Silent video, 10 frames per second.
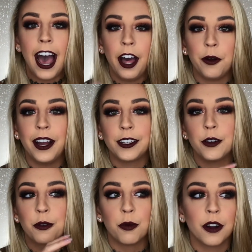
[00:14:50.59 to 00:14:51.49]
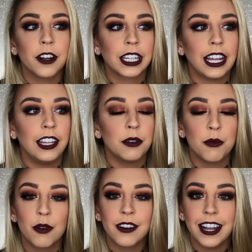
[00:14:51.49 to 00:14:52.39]
How do I go to work in the
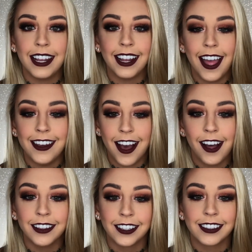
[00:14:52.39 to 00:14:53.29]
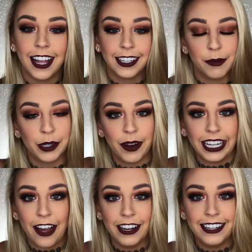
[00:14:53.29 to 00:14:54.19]
morning and not look like I'm
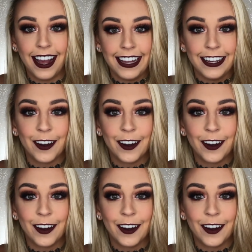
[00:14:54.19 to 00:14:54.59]
going out at night?